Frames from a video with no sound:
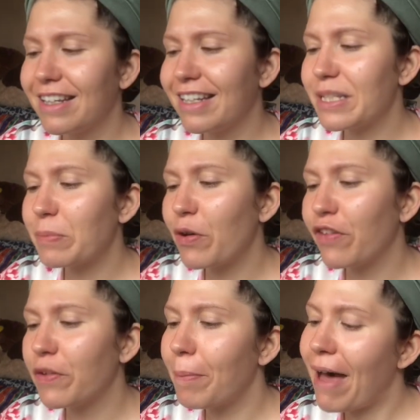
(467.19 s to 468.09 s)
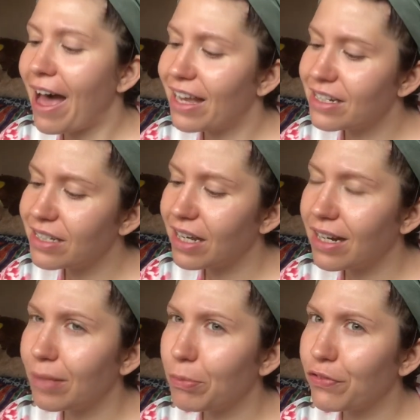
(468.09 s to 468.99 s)
It's more of a matte, and
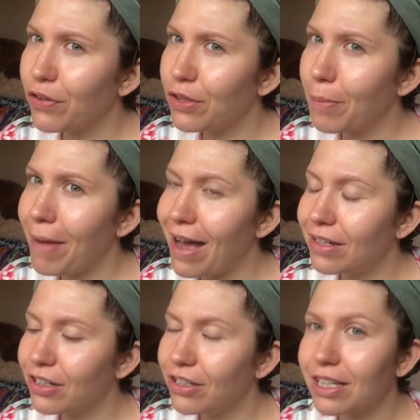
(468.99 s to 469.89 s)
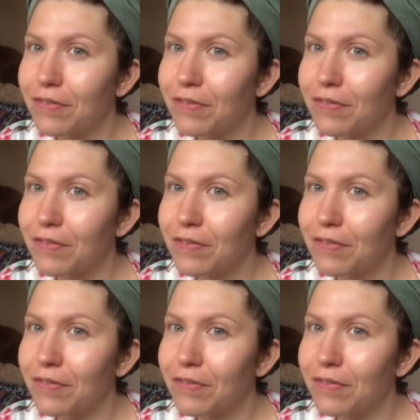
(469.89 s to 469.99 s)
I prefer the matte look,